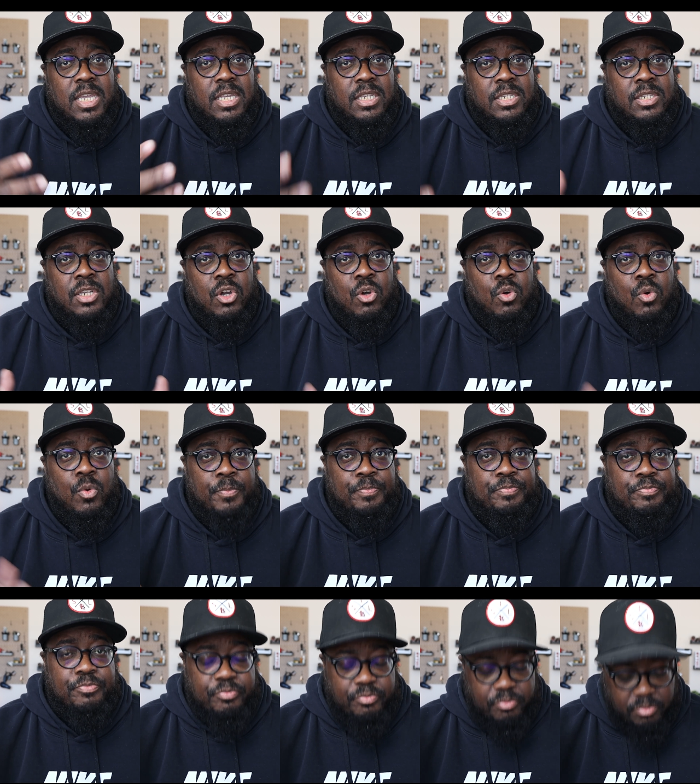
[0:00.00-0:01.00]
So
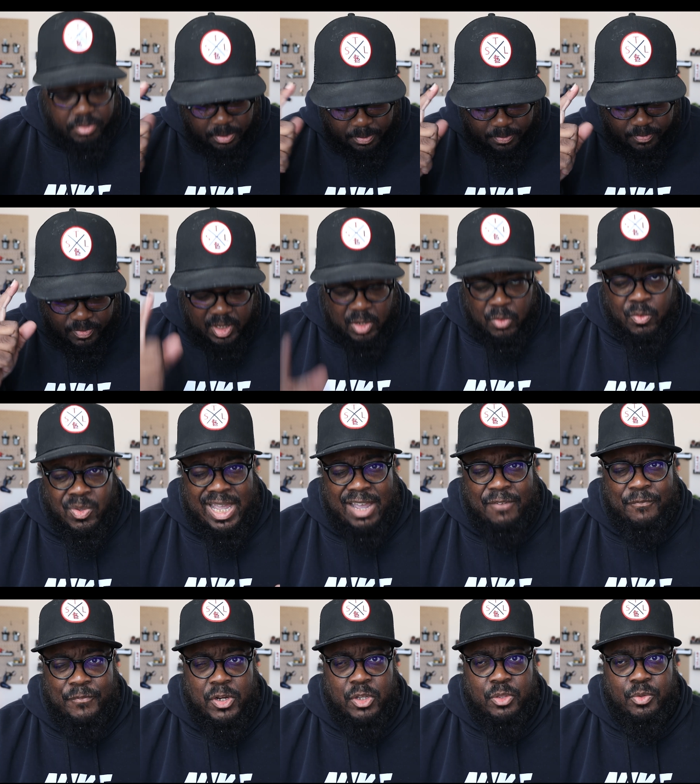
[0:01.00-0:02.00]

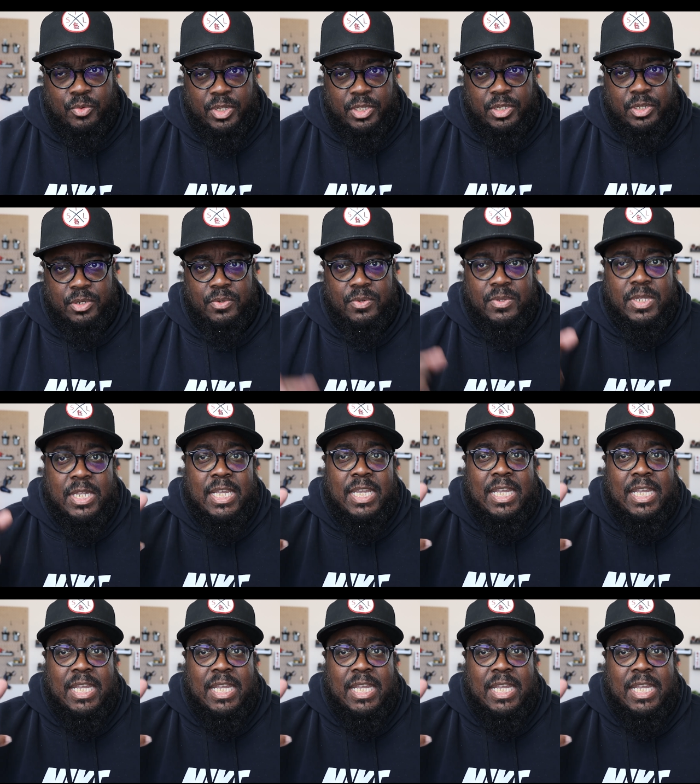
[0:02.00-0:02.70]
without further ado,